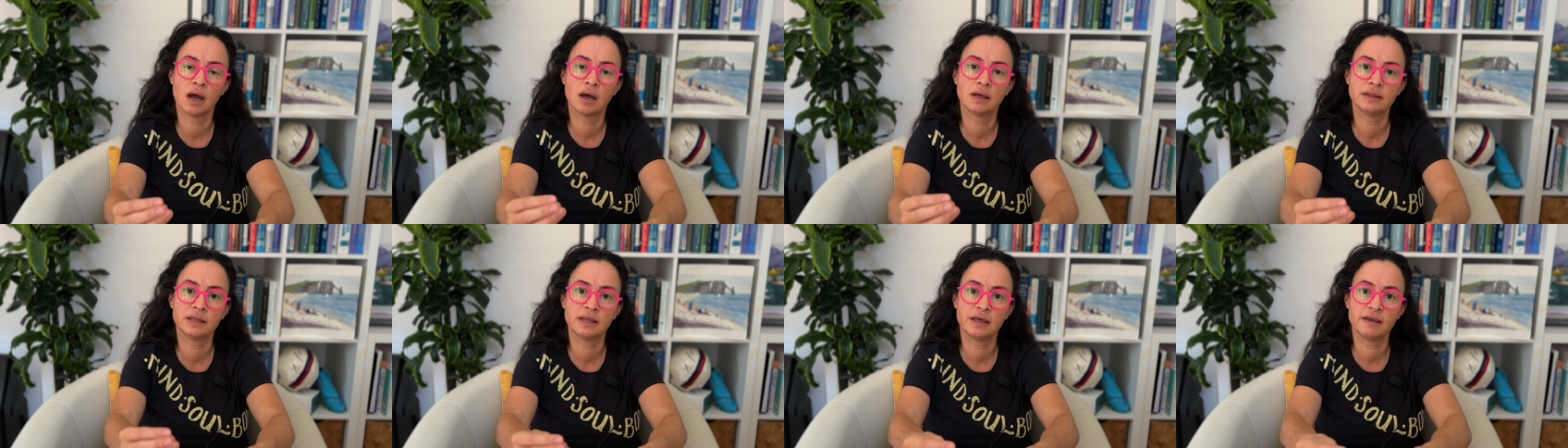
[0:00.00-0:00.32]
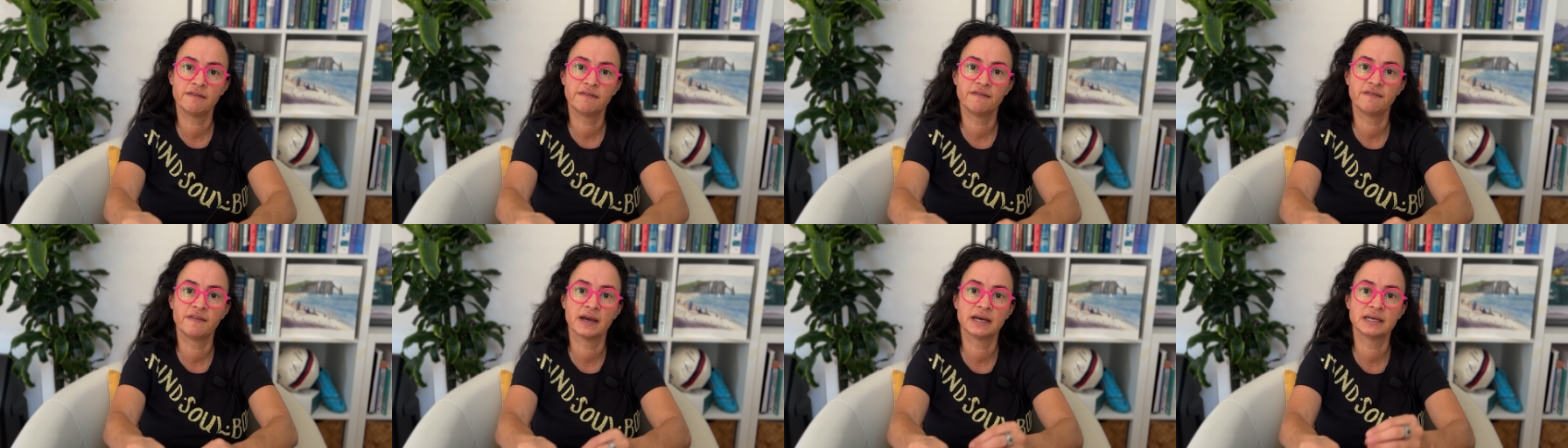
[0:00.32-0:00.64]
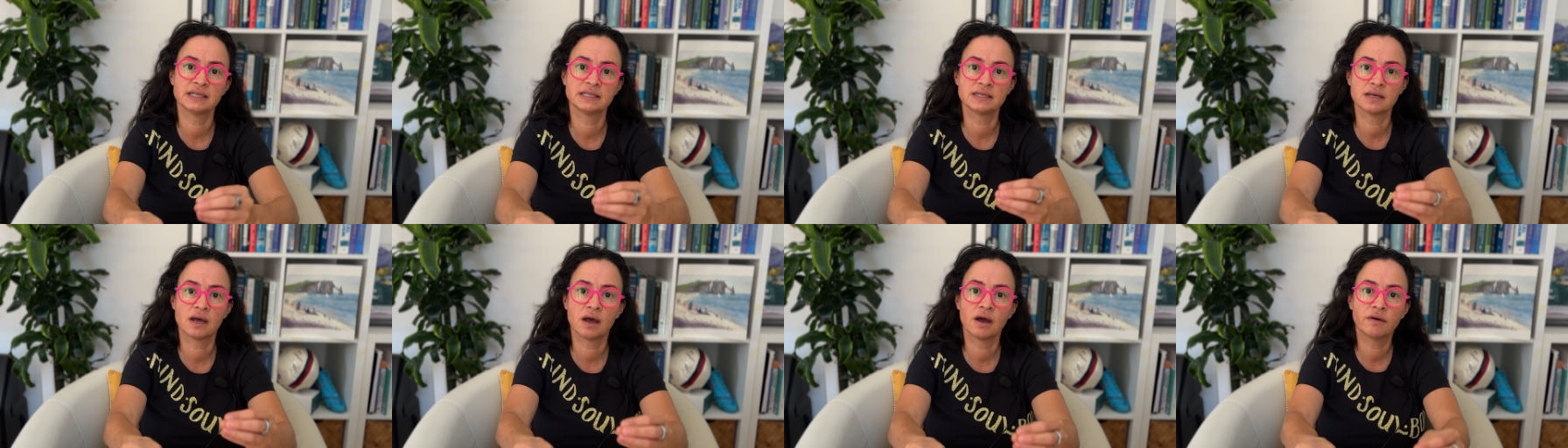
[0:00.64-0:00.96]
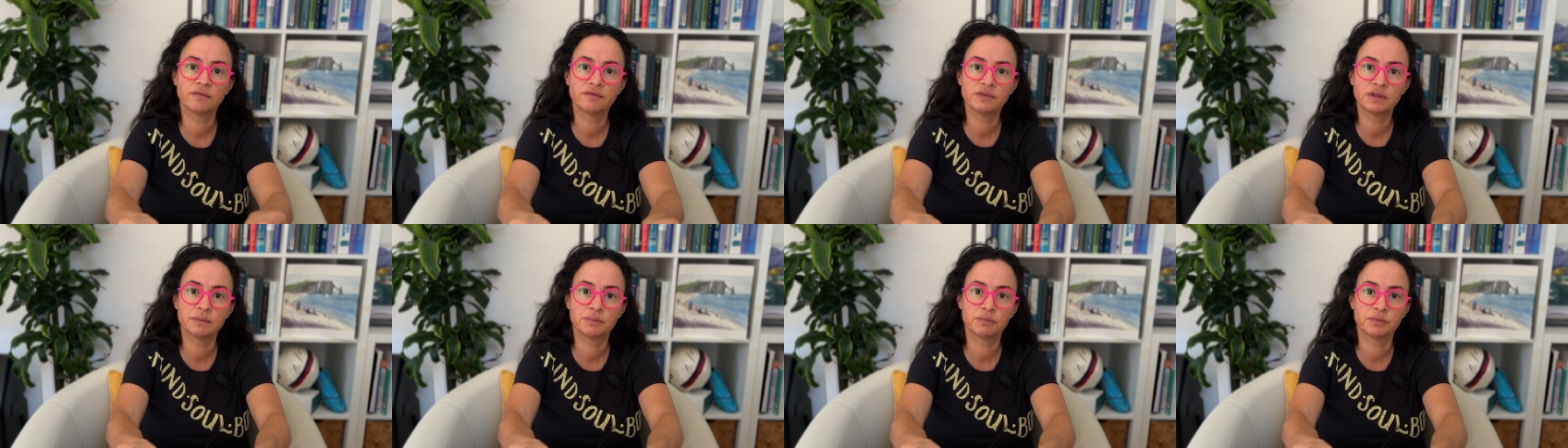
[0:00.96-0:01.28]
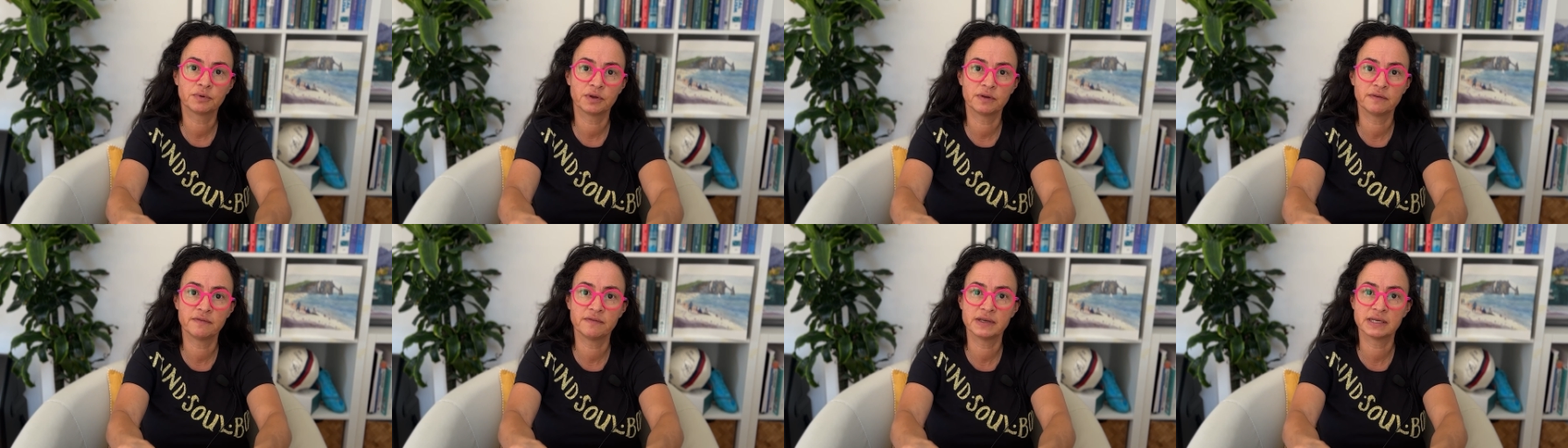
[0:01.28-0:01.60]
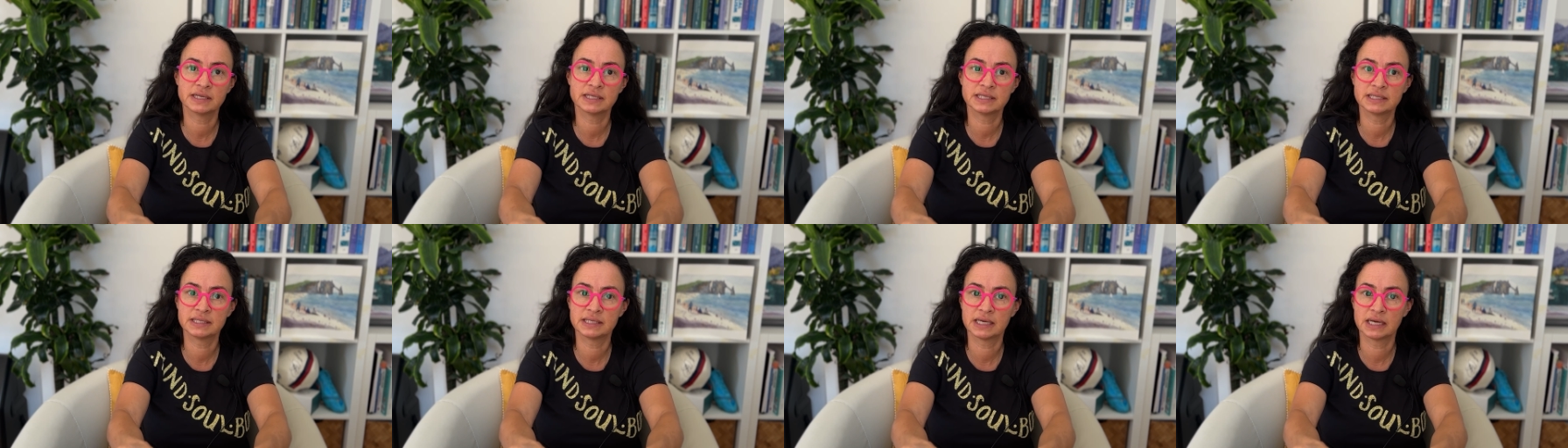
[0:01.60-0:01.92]
on the effects of the
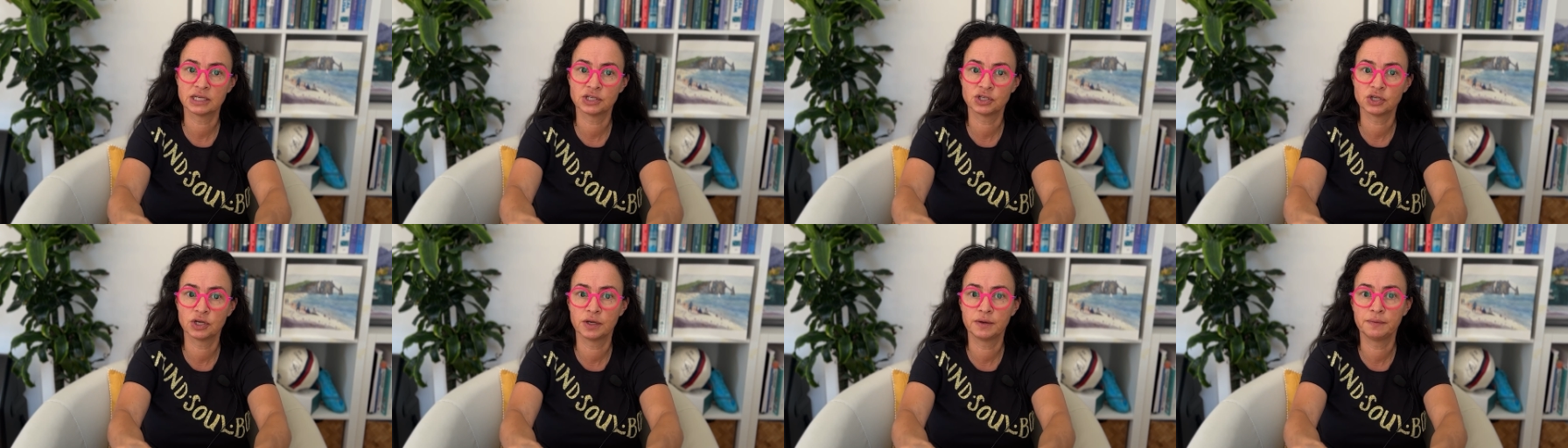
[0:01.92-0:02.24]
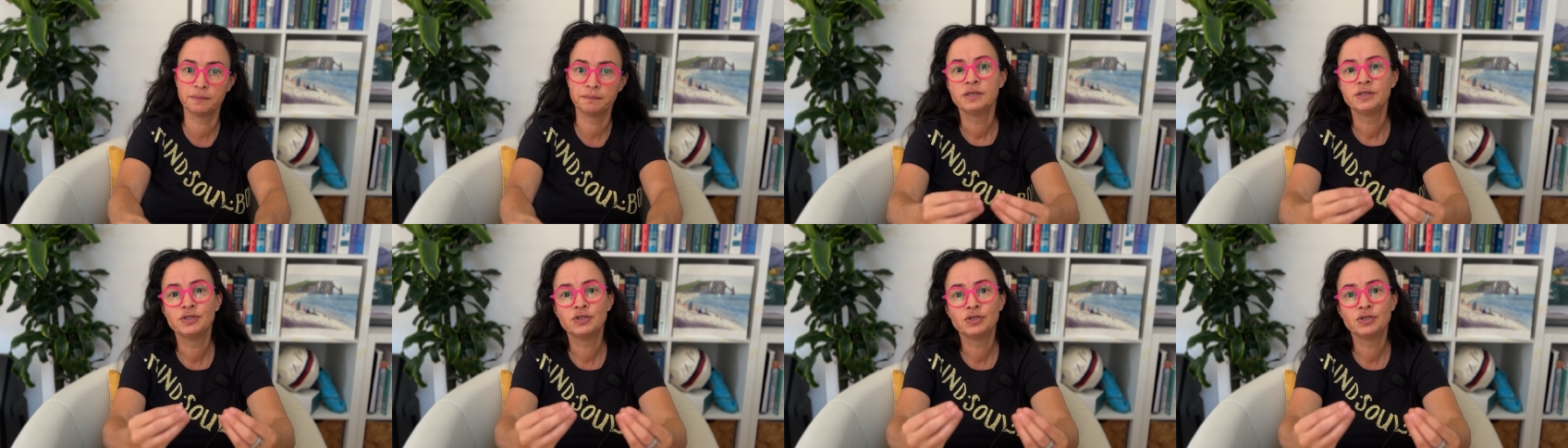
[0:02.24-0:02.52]
previous session.